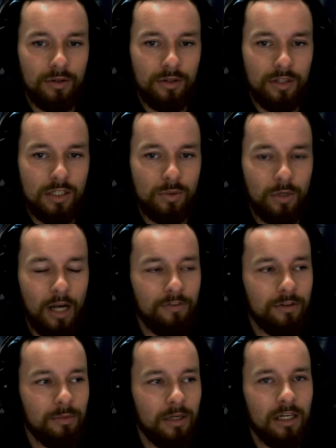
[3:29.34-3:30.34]
this would
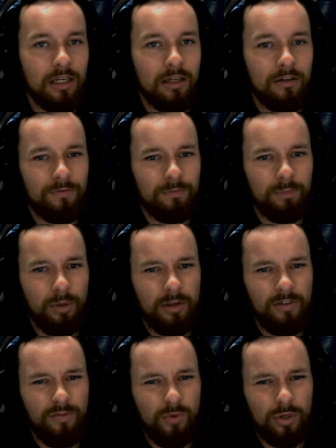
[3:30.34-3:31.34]
have to be
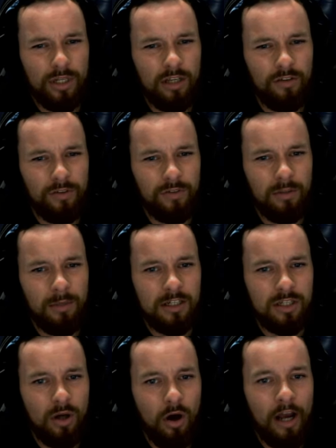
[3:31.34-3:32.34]
probably 40 or 50
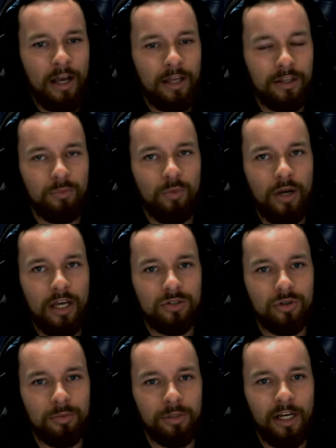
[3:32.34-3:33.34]
meters higher than where
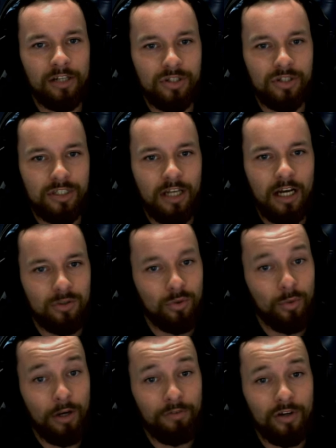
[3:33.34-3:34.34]
Jubilee actually starts
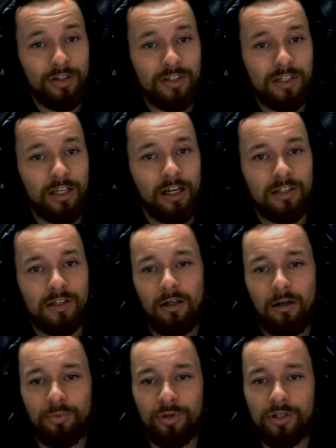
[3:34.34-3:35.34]
or where Frenzy starts.
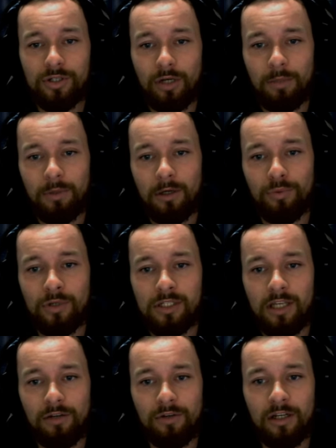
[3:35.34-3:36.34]
I'm pretty sure up here at Prince
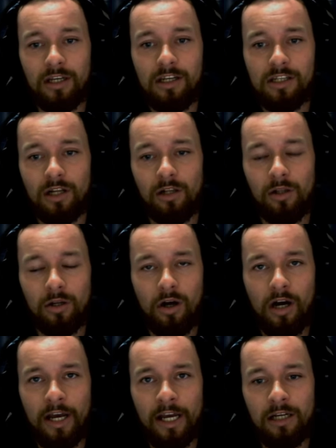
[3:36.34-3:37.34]
Henry it is a lot
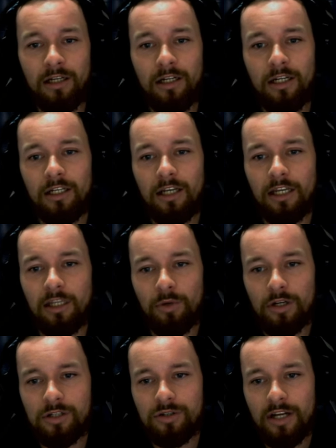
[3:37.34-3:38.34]
higher. And they
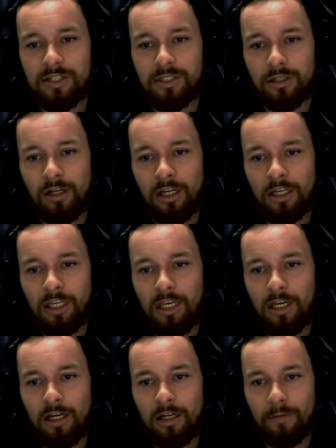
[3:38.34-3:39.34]
wanted trails to go down
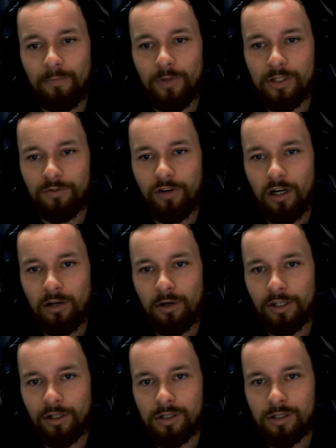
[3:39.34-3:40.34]
here. There's a fire
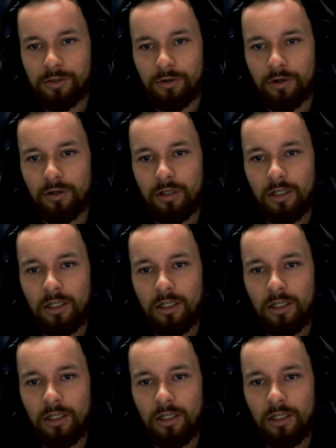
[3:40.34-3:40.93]
road that goes through